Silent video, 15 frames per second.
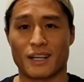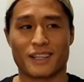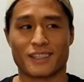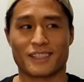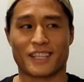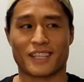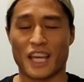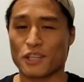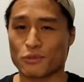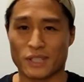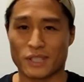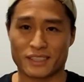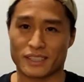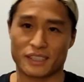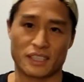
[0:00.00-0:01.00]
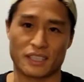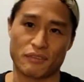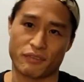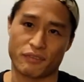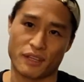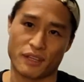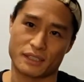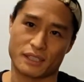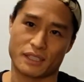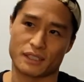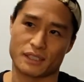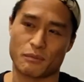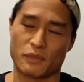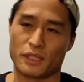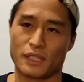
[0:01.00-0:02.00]
the cage wrestling defense, because I
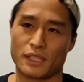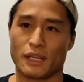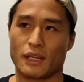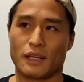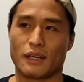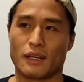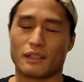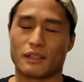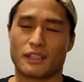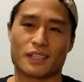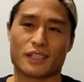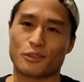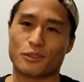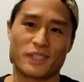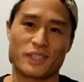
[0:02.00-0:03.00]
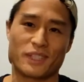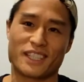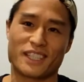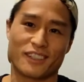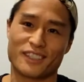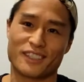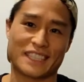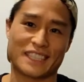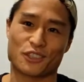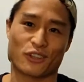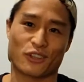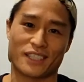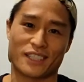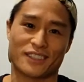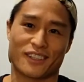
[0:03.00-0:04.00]
mean, you got so many killers at
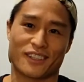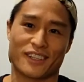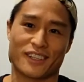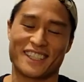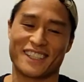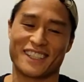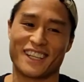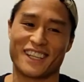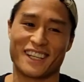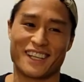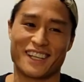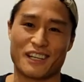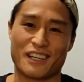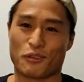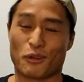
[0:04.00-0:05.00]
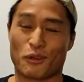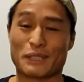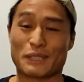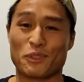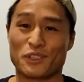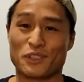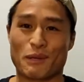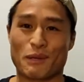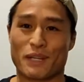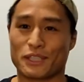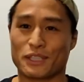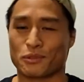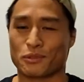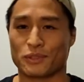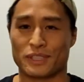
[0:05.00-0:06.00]
TriStar, and of course, I'm using my
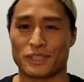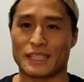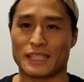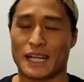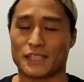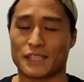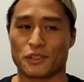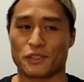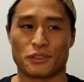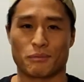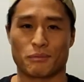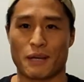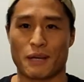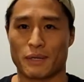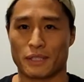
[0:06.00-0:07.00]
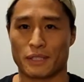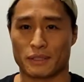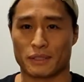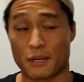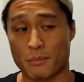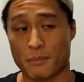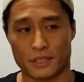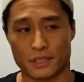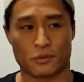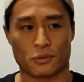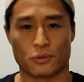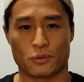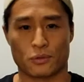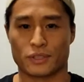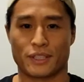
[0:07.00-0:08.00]
best tools. These guys are using my be- their best
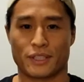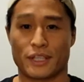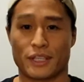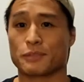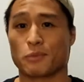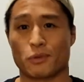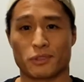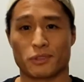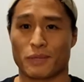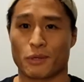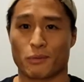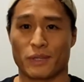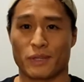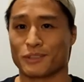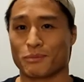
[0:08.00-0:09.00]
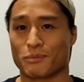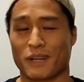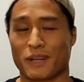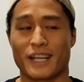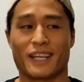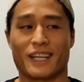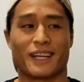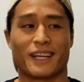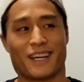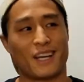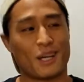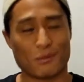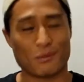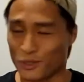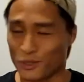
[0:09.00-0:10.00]
tools, and they're exposing my weakness by
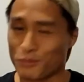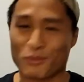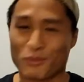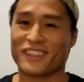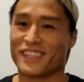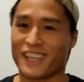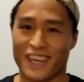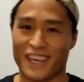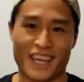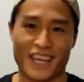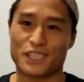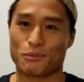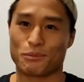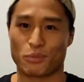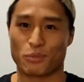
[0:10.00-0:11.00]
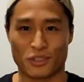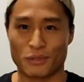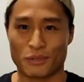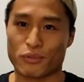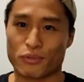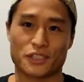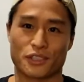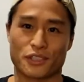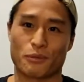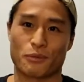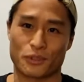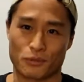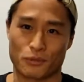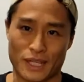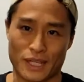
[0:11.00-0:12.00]
putting me on the cage and putting the pressure on with
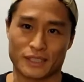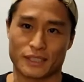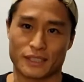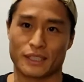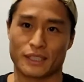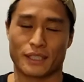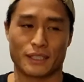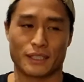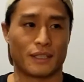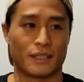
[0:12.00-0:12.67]
the wrestling. And